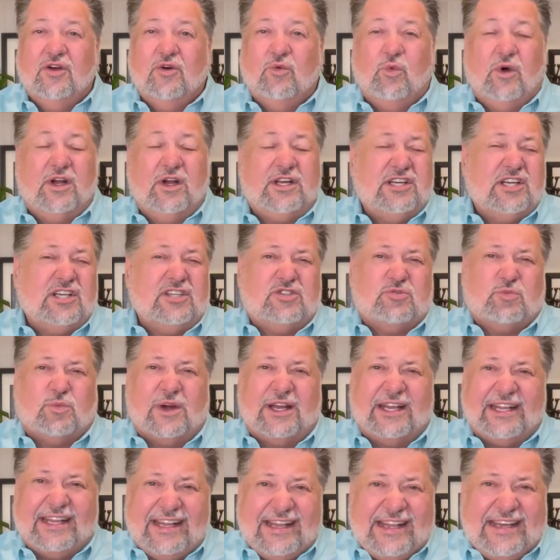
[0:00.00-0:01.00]
what does
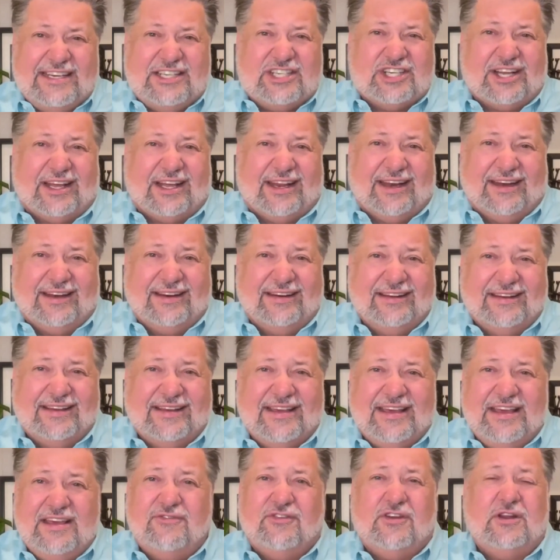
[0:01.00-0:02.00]
religion
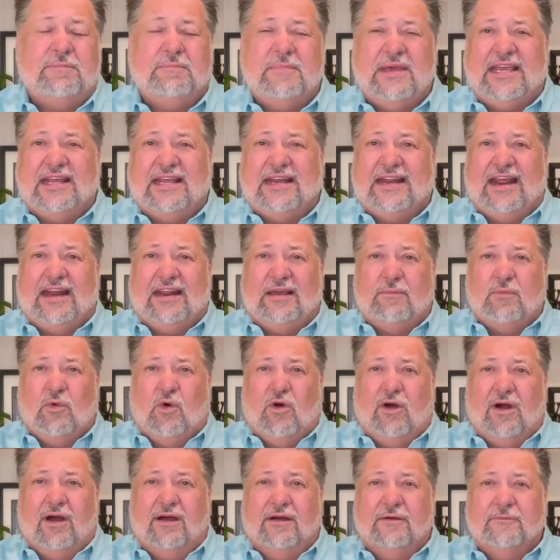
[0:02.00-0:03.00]
even mean
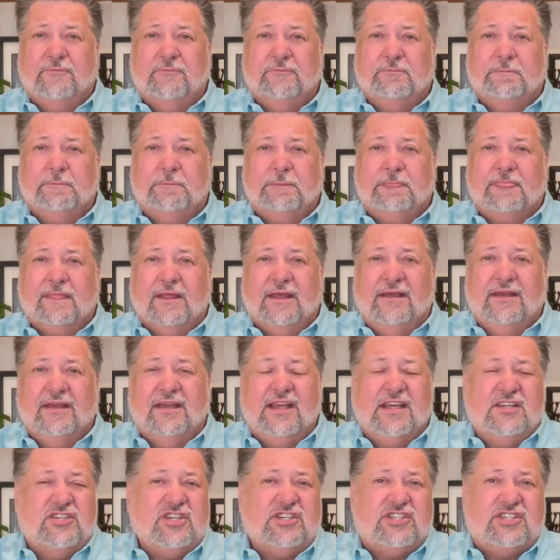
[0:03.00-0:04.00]
anymore?
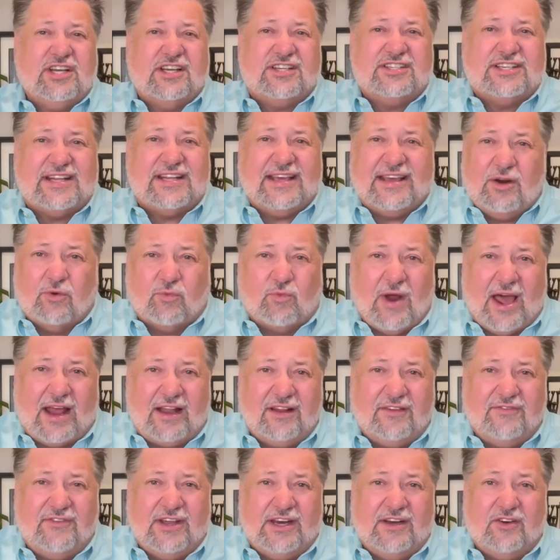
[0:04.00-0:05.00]
Is it just
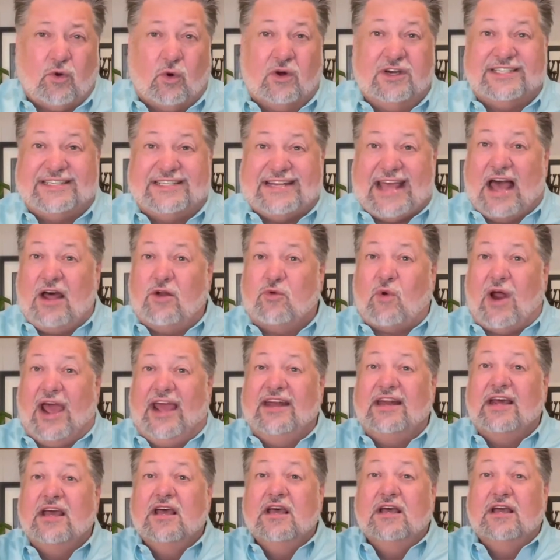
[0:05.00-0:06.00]
irrelevant or
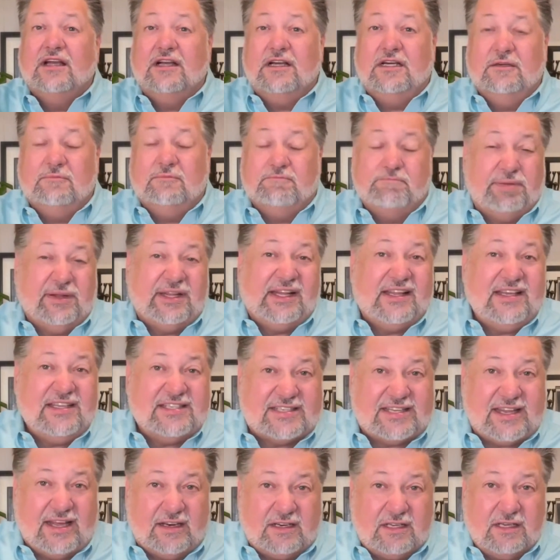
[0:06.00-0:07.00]
downright
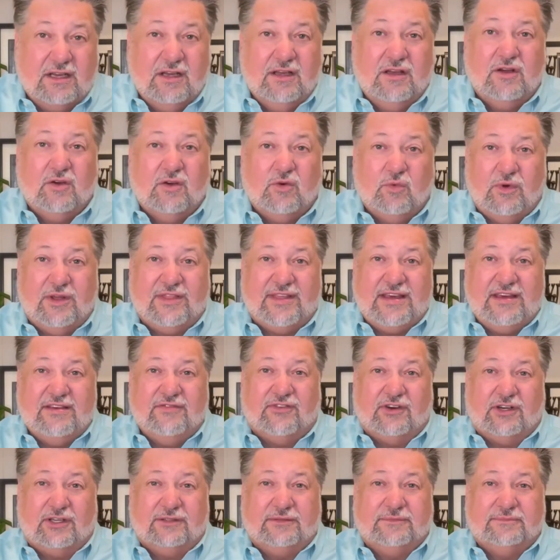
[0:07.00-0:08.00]
complicit with
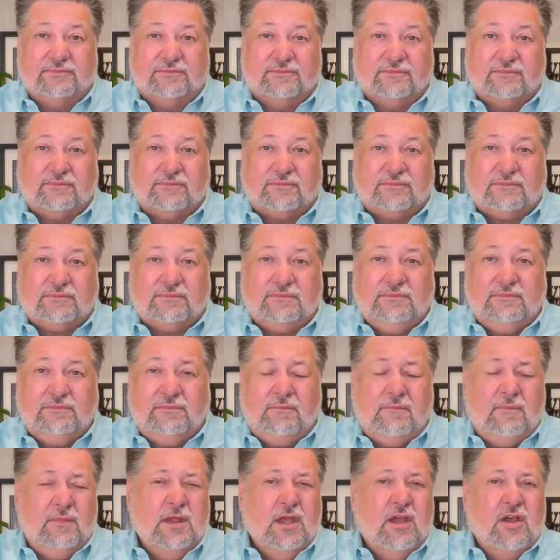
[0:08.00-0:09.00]
evil?
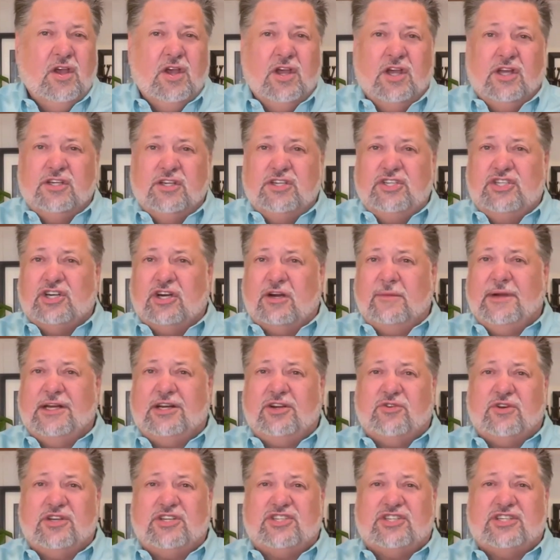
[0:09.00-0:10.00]

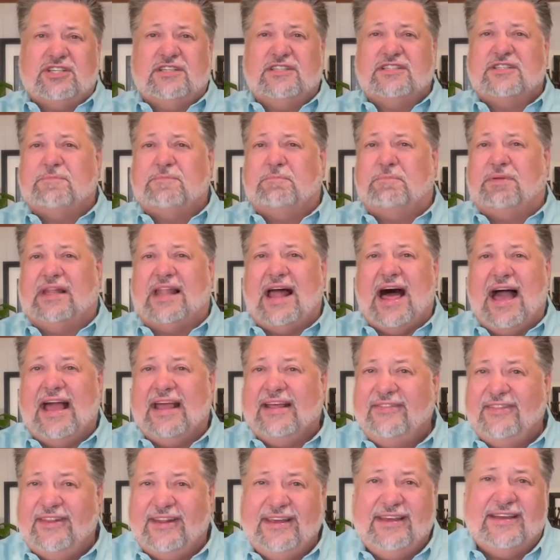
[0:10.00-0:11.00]
German Christians
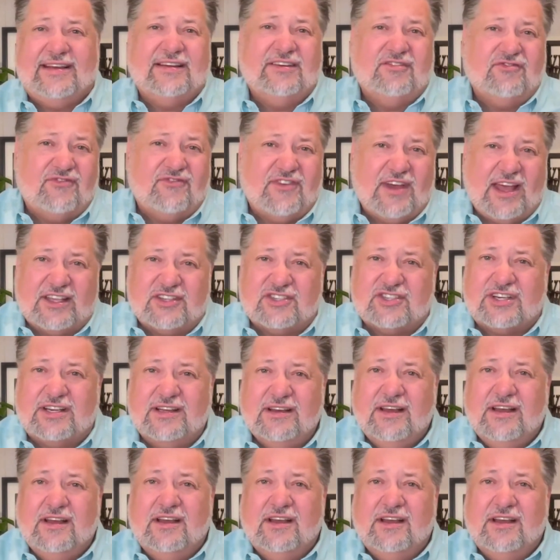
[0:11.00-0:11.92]
blithely confessed